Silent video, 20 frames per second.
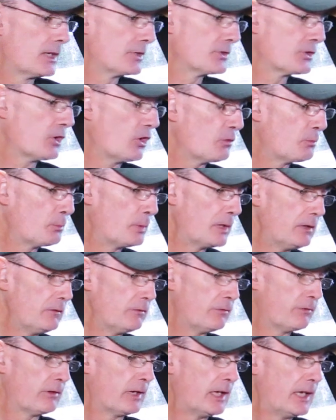So I've been
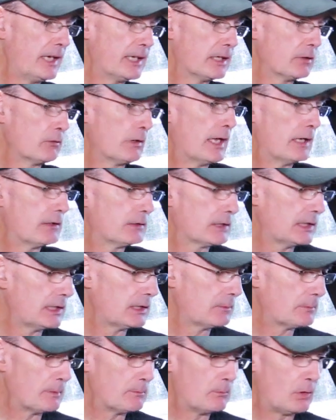flying around a
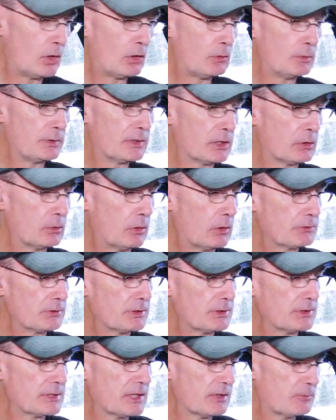little bit more with the
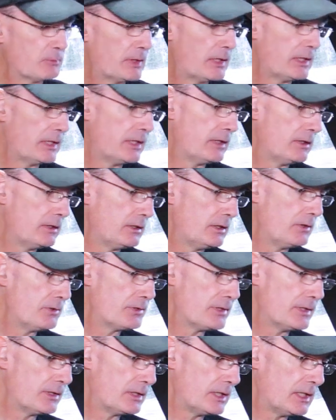Quadrant. I've been
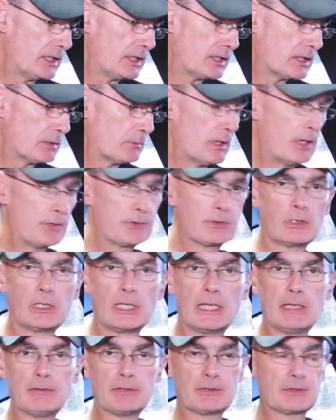using the commercial
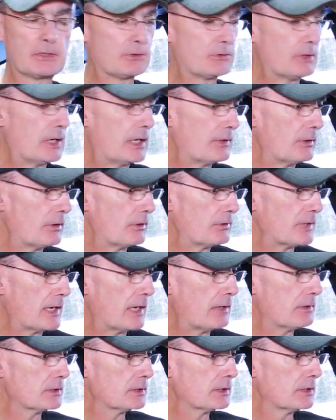levers to try those
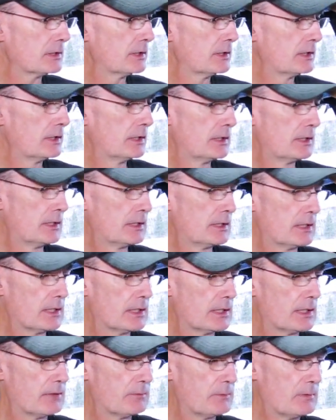out.
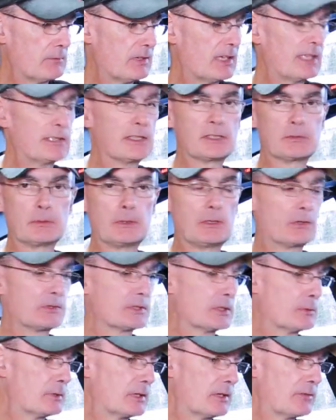I've been flying the Twin
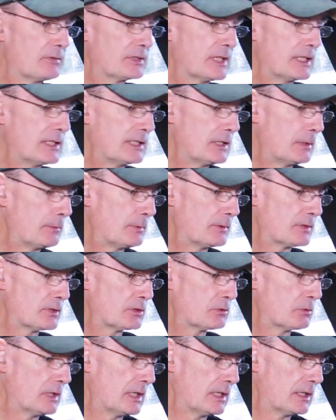Otter, but I've set it up as a
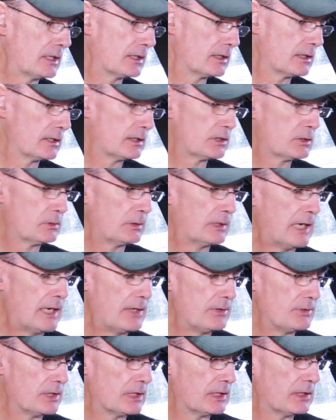twin
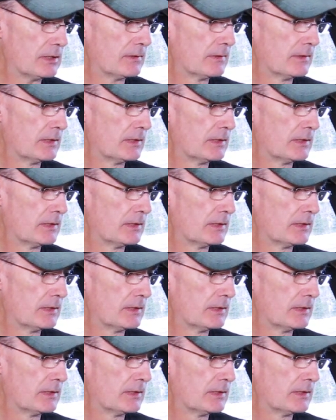engine